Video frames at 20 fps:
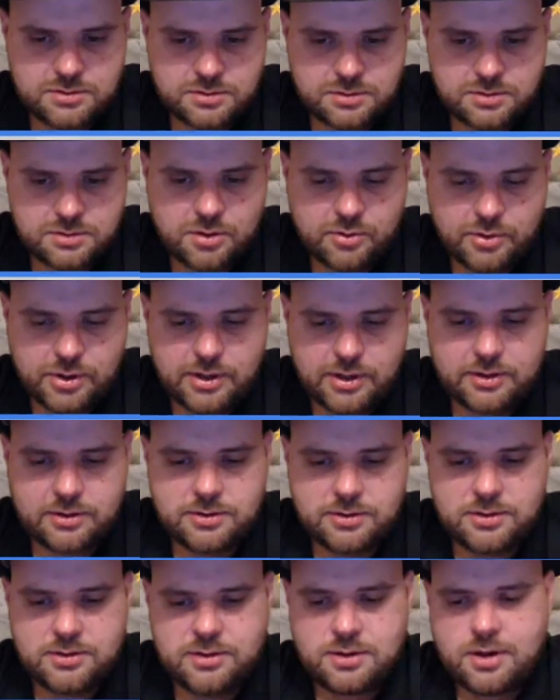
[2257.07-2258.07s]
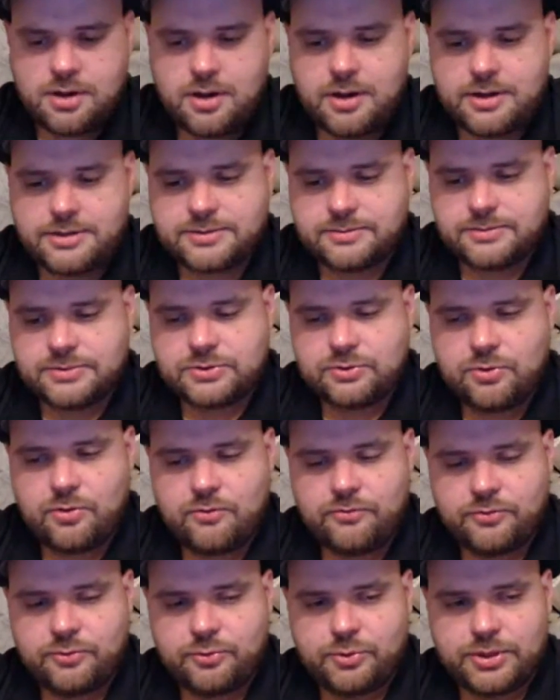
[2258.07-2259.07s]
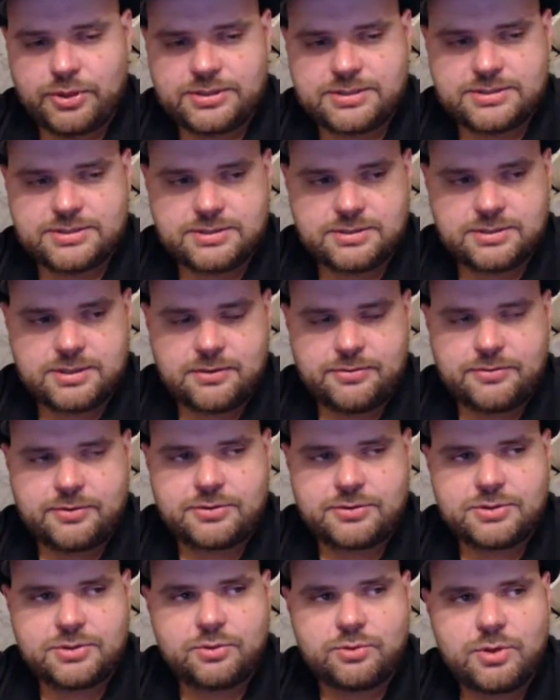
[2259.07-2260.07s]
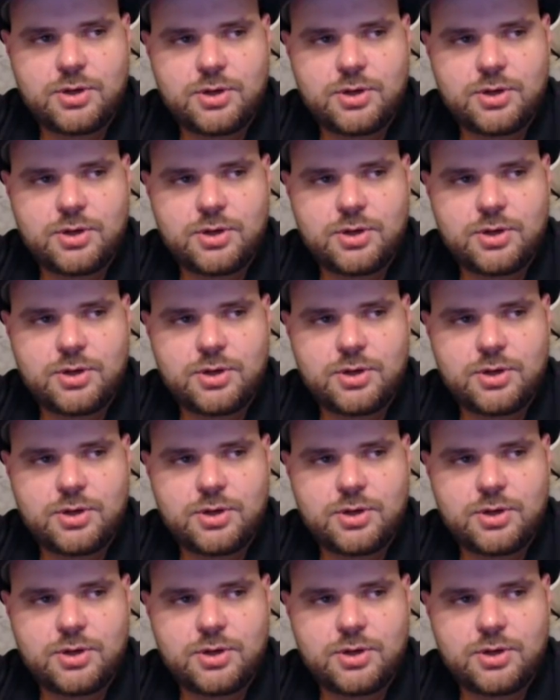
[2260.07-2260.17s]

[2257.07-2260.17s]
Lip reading: Okay, awesome. So hopefully we'll get to see you out there too.